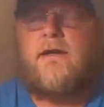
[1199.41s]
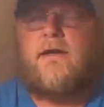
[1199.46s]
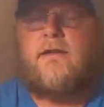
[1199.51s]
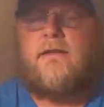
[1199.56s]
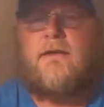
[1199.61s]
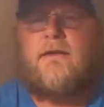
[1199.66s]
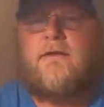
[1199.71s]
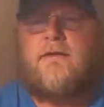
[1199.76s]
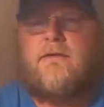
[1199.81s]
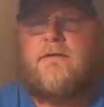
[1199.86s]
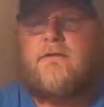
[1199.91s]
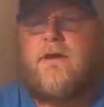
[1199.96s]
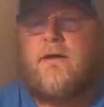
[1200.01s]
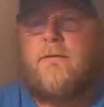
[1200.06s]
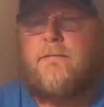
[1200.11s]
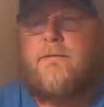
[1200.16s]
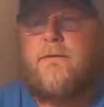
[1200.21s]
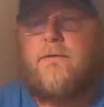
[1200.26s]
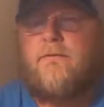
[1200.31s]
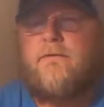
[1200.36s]
I think the
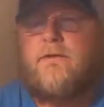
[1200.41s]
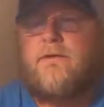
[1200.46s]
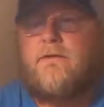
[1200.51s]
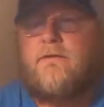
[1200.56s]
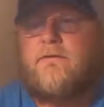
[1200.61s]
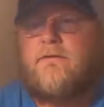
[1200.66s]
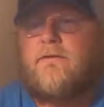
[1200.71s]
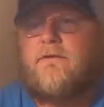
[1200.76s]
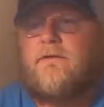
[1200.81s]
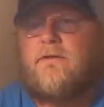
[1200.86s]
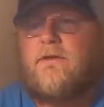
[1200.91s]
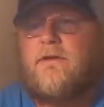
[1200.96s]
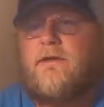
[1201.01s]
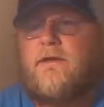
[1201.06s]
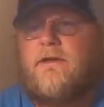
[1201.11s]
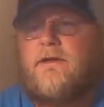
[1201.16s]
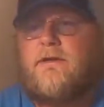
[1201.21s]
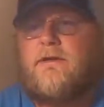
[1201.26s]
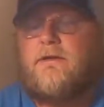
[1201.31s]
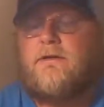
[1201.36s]
top of it is
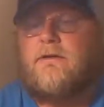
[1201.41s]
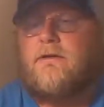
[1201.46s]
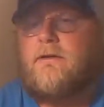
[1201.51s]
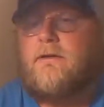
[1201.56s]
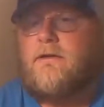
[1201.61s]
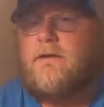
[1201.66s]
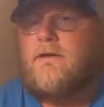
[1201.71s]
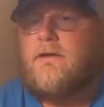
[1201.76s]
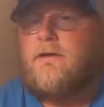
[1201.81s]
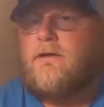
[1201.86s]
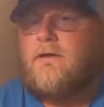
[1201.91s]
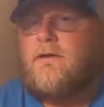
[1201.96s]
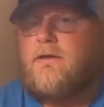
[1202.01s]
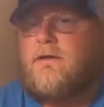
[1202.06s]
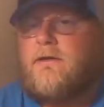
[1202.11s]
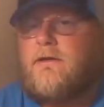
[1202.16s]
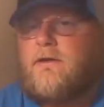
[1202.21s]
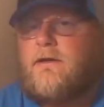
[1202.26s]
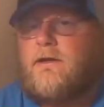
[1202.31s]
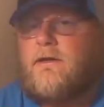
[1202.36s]
clear
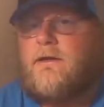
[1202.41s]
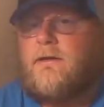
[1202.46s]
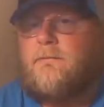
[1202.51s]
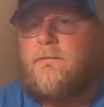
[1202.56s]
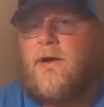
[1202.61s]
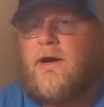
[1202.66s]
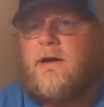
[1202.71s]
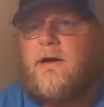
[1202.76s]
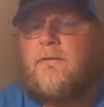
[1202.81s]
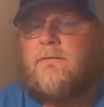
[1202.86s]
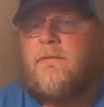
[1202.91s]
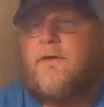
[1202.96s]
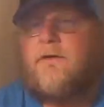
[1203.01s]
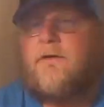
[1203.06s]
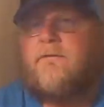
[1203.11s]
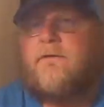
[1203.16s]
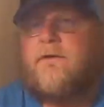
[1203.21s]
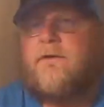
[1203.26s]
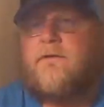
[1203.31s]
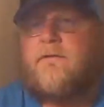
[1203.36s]
and the bottom
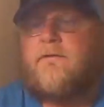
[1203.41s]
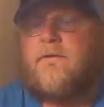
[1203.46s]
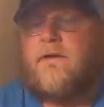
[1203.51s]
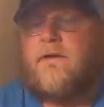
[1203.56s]
of it is